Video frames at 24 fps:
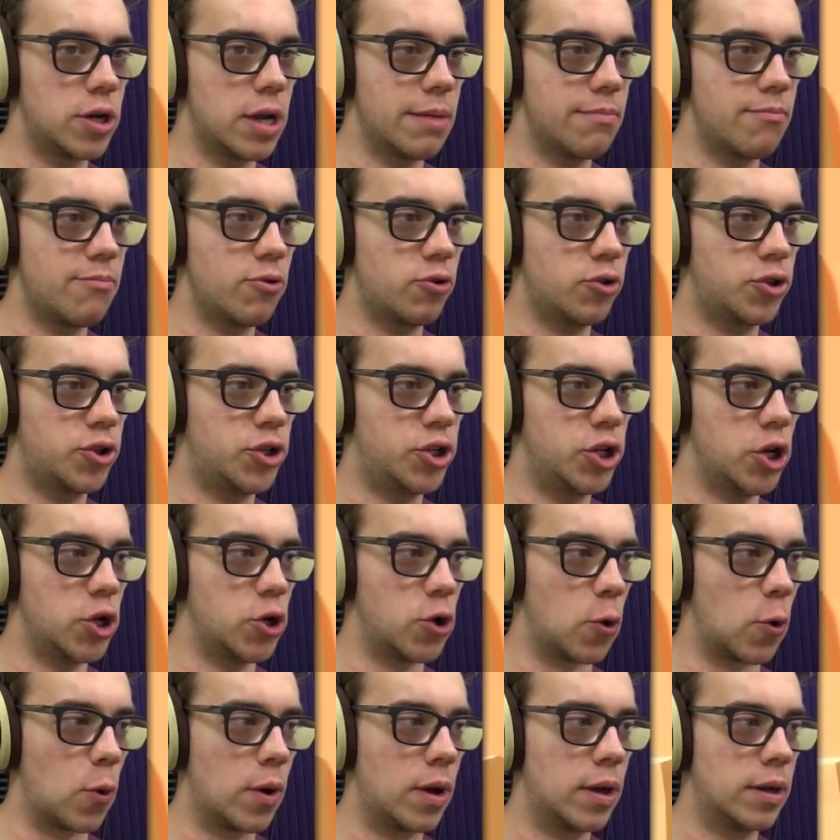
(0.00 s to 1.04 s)
number
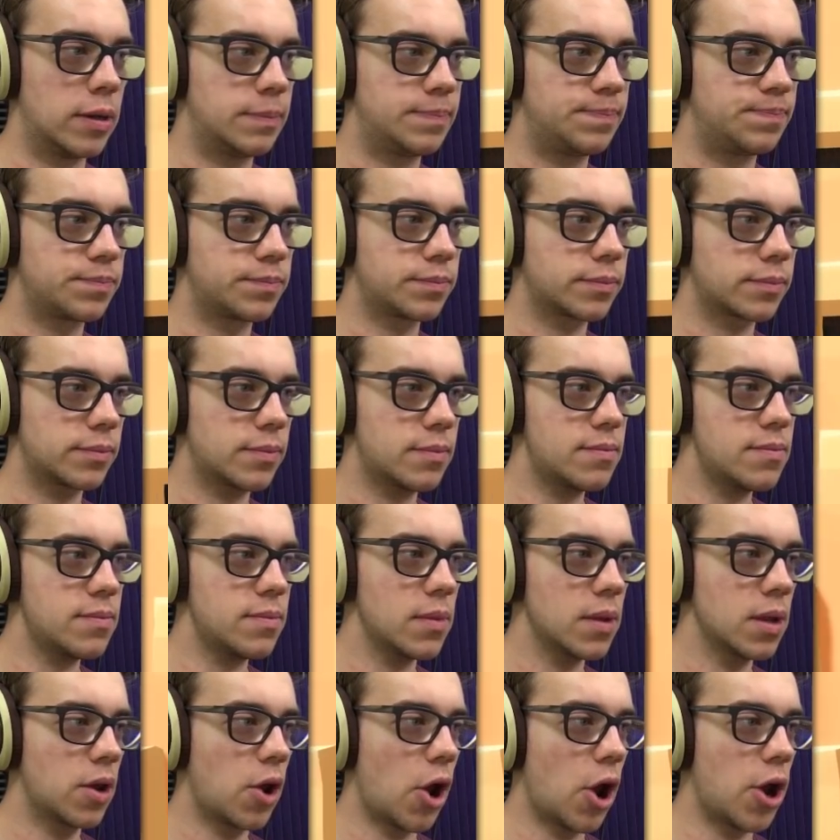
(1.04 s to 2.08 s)
2.
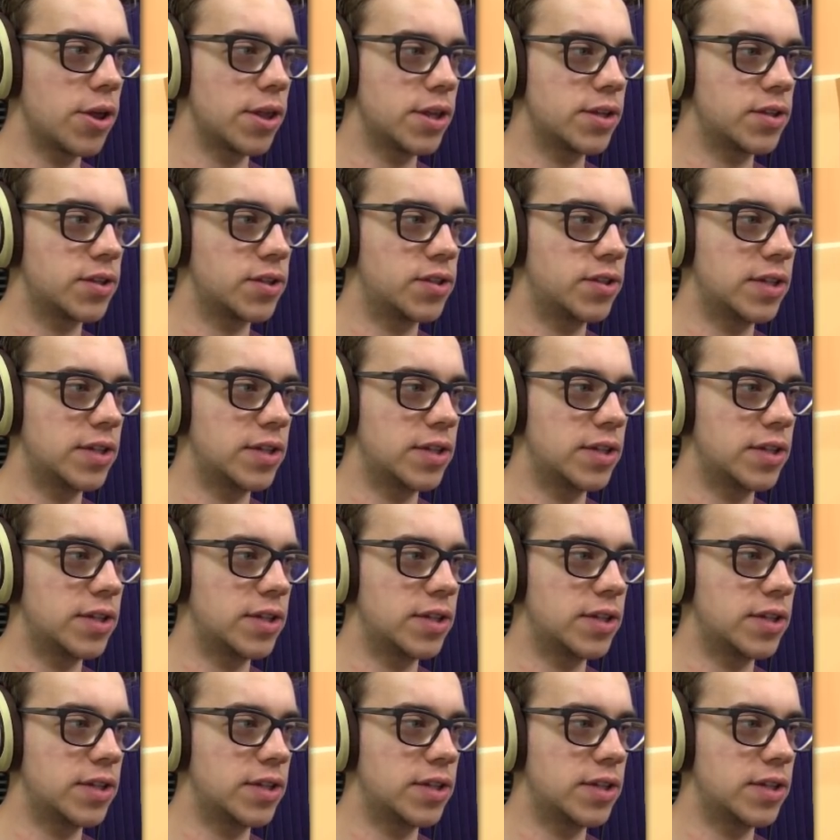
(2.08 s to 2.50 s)
All right, this is